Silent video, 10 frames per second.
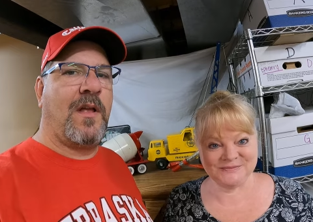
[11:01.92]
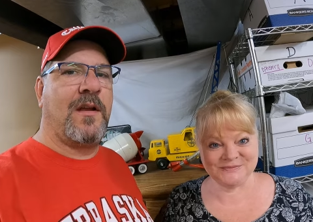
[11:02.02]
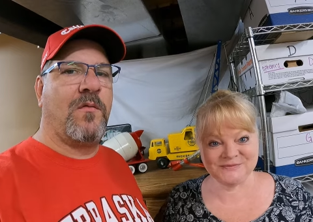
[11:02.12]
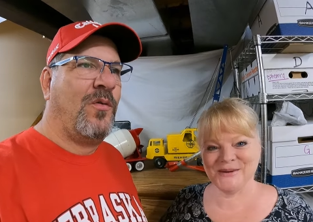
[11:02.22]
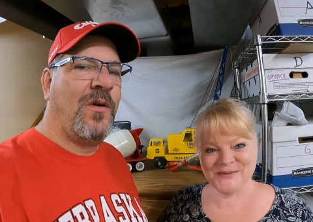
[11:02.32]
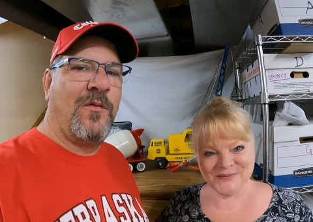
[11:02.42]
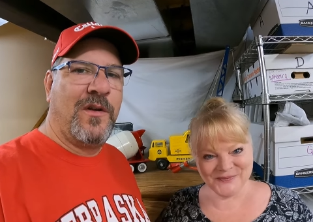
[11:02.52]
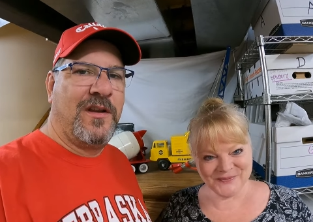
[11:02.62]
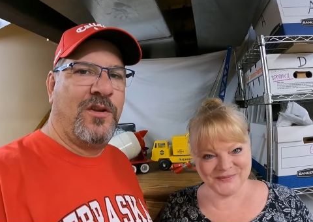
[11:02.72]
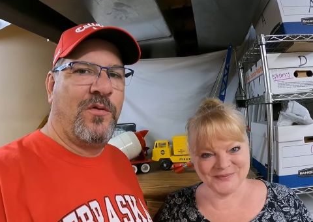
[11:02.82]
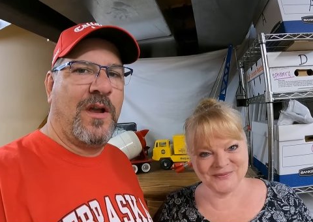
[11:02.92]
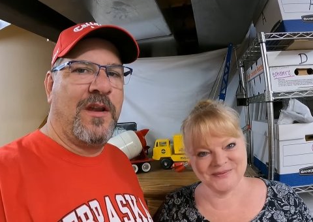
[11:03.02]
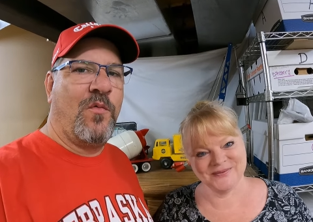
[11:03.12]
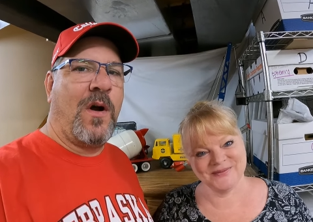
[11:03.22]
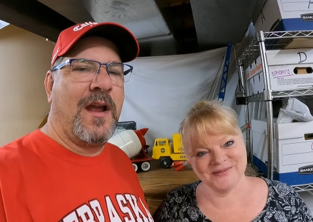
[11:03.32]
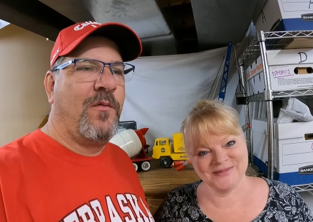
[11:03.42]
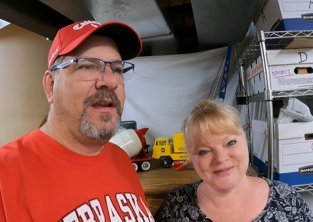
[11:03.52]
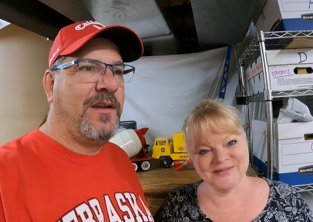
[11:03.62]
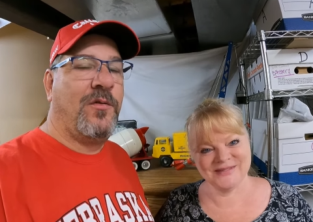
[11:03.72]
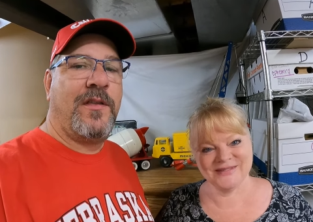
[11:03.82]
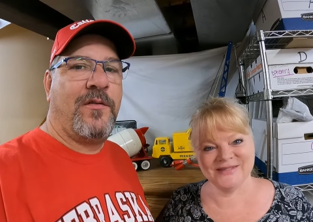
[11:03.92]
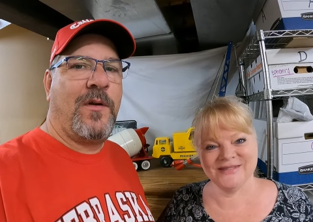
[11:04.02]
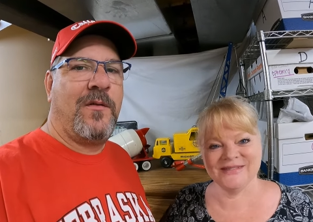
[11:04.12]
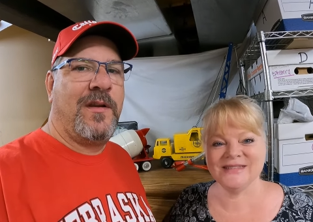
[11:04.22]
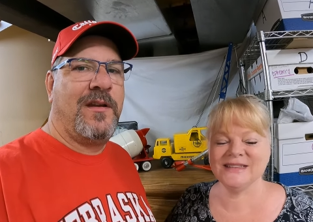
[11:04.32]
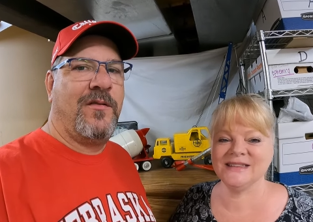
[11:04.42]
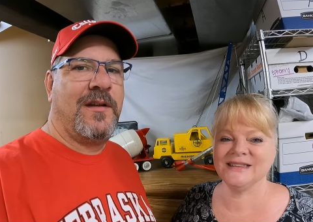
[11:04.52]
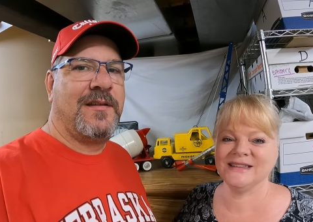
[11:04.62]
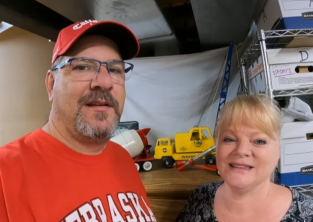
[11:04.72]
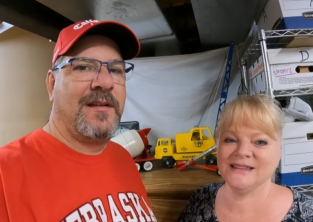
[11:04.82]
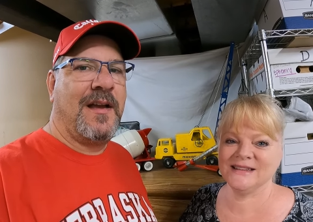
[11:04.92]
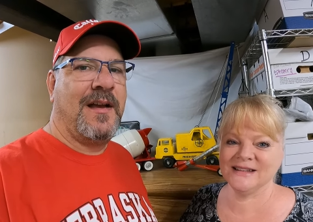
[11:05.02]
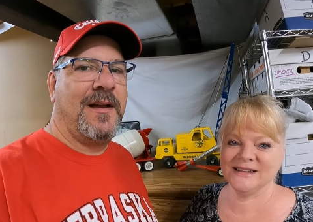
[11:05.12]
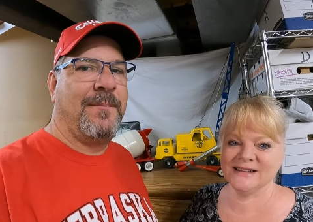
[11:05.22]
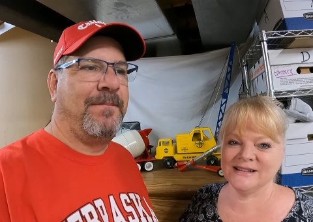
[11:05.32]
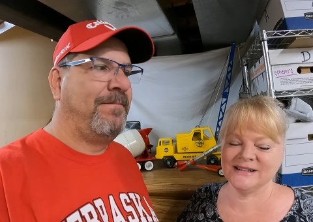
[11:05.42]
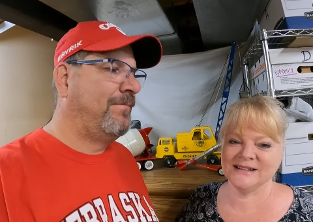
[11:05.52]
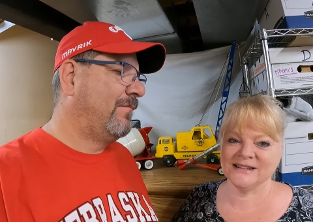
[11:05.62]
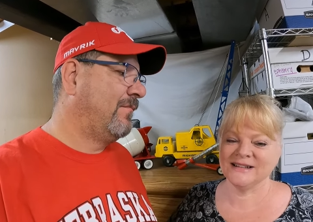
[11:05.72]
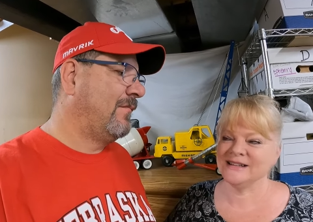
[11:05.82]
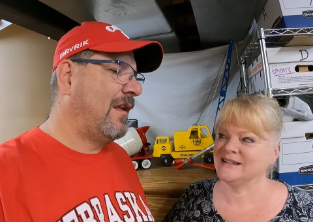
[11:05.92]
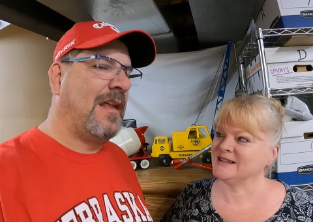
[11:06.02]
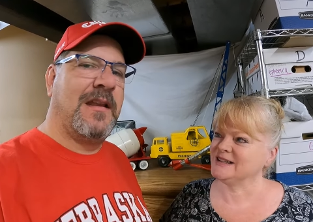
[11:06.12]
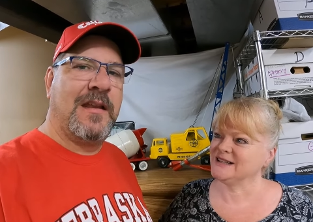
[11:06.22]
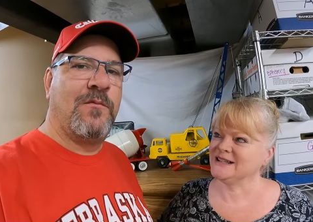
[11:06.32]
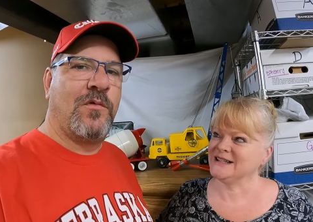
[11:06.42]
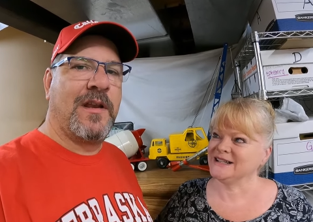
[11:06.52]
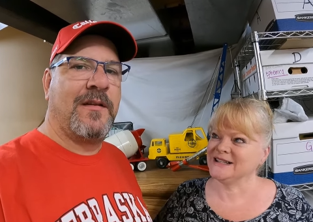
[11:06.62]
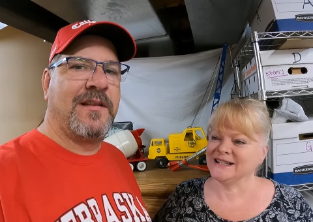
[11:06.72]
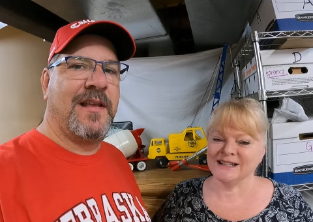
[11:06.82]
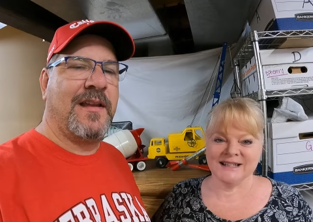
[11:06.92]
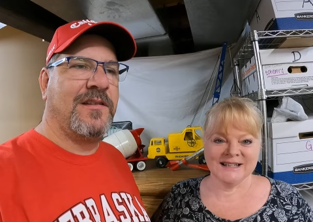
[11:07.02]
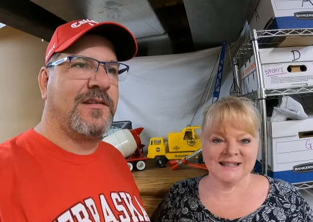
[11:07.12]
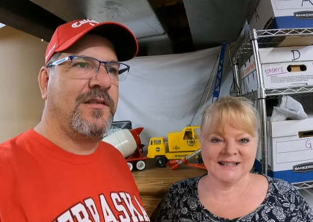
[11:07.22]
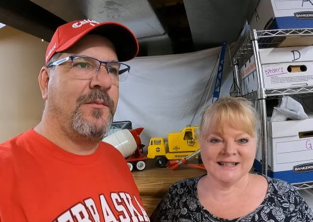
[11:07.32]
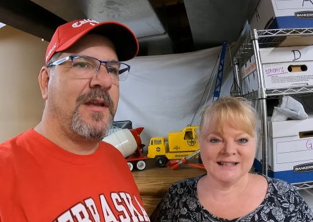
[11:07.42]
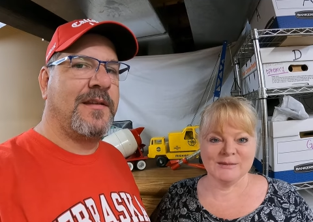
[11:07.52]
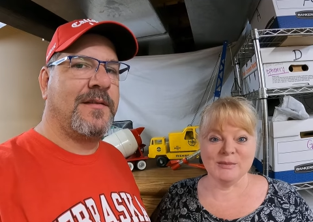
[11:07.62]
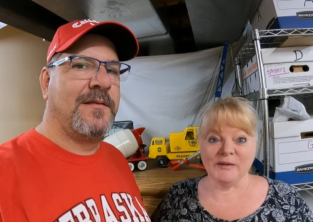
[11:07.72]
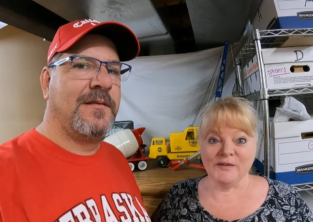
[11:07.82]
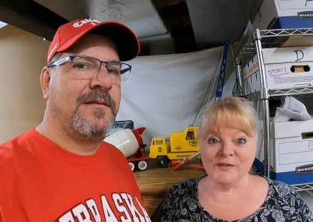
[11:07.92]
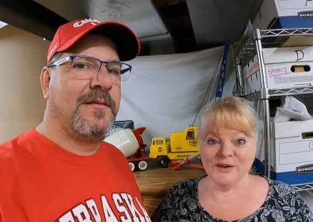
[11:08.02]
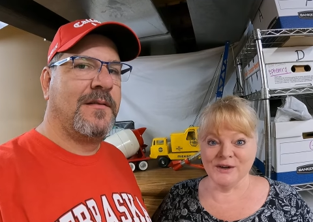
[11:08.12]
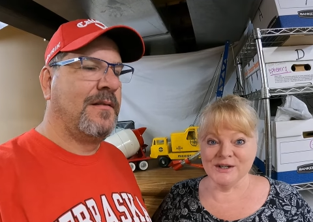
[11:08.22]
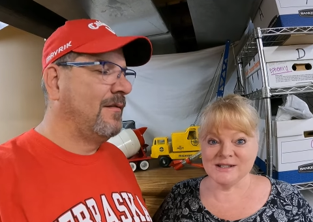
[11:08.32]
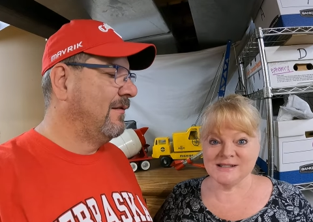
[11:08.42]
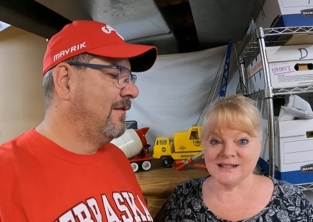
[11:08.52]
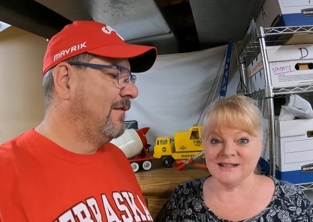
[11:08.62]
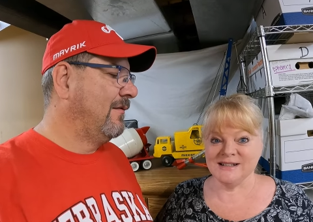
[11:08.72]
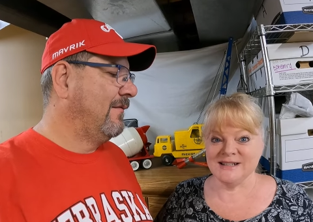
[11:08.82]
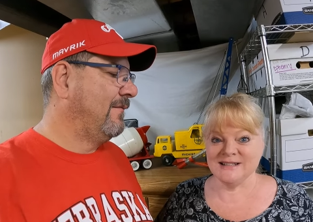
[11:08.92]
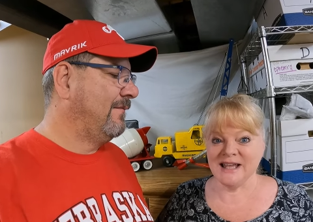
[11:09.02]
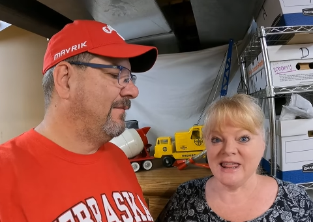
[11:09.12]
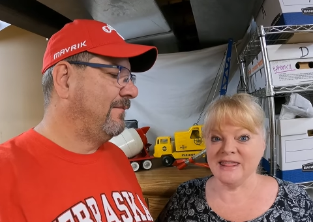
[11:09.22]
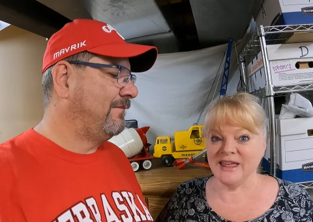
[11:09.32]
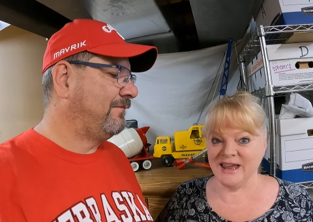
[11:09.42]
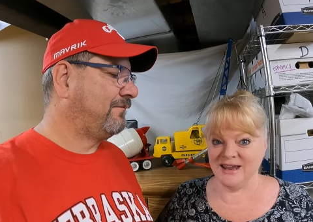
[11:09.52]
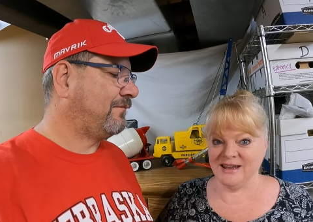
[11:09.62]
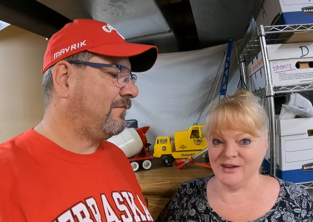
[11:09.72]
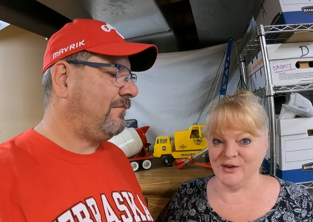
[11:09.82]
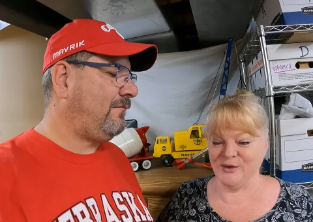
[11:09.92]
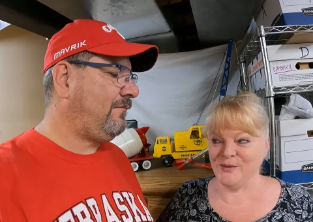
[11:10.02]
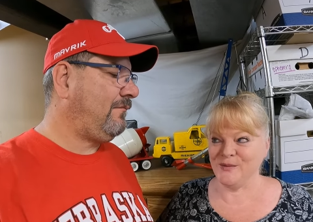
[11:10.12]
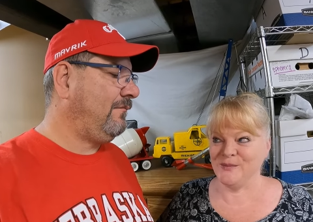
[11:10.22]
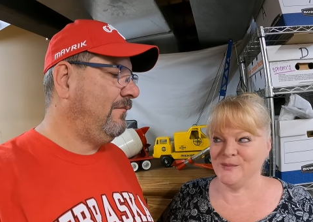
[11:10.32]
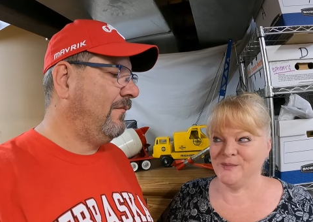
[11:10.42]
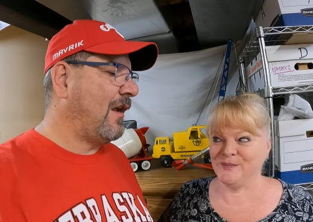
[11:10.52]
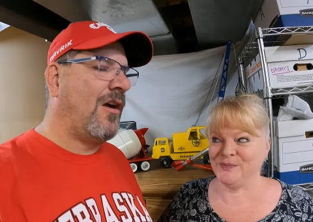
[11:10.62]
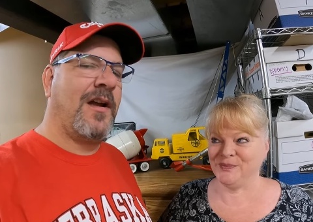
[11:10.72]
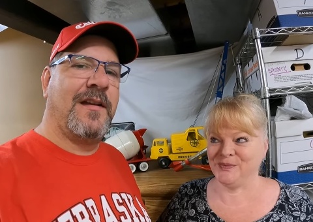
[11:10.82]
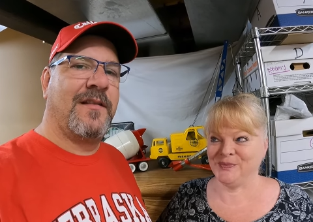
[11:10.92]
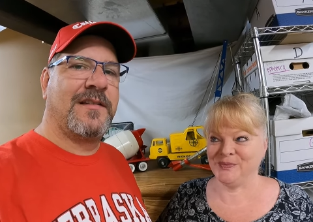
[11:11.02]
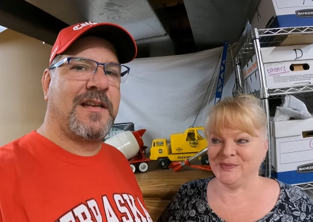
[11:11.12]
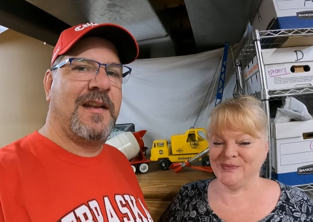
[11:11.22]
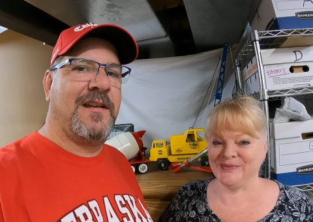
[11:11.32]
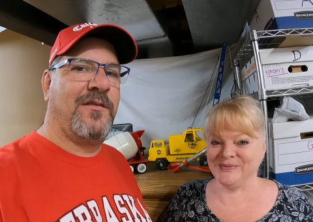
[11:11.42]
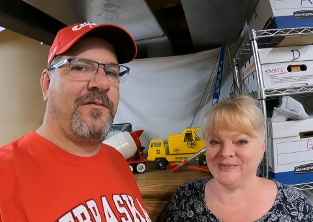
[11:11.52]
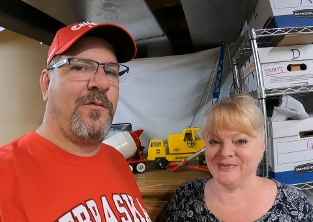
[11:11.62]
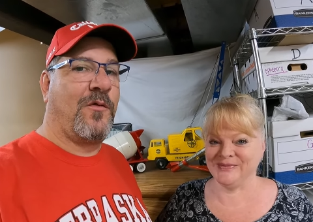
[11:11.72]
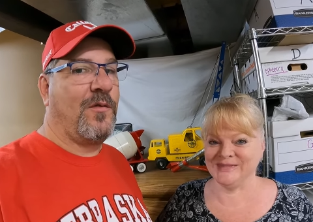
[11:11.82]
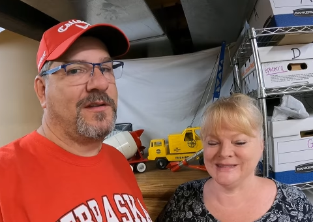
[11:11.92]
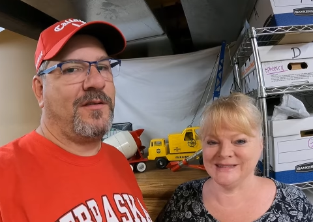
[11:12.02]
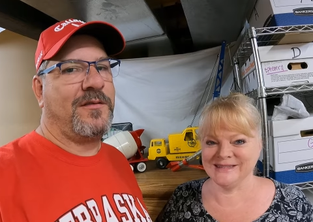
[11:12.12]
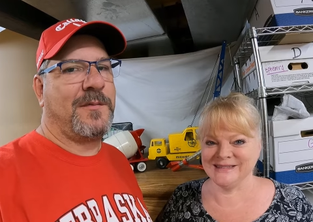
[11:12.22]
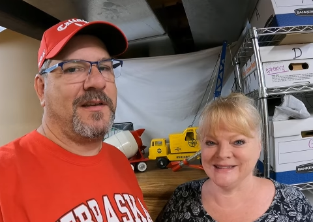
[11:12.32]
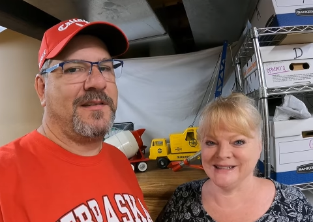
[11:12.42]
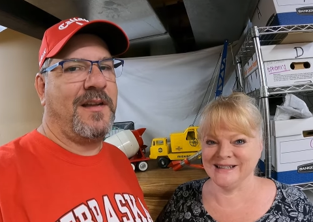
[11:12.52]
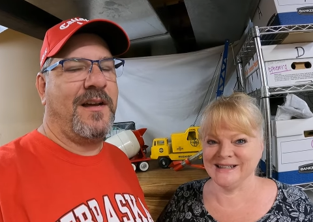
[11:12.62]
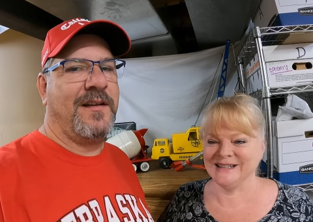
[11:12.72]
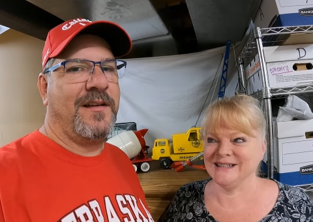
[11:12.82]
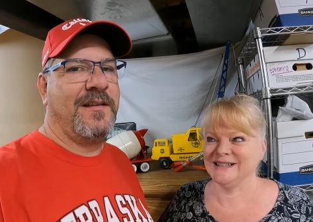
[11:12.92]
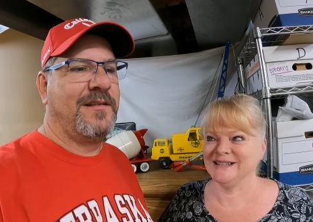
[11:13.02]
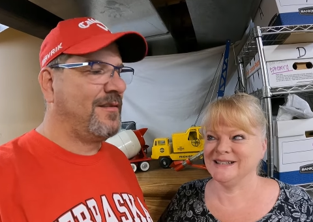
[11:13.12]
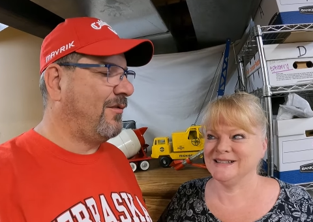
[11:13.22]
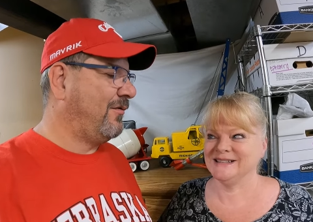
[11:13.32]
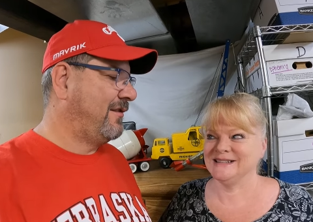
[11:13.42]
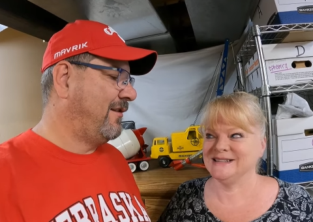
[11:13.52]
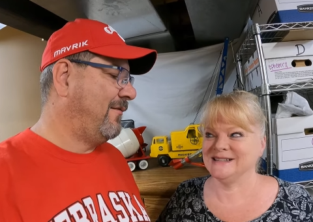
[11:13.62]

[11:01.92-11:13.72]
Speaker 1: like what we do and why we do it the way we do it. Um, it, and we'll get to that in just a little bit.
Speaker 2: But first, I need to say thank you.
Speaker 1: All right, let's get into a few more what solds because Donna sold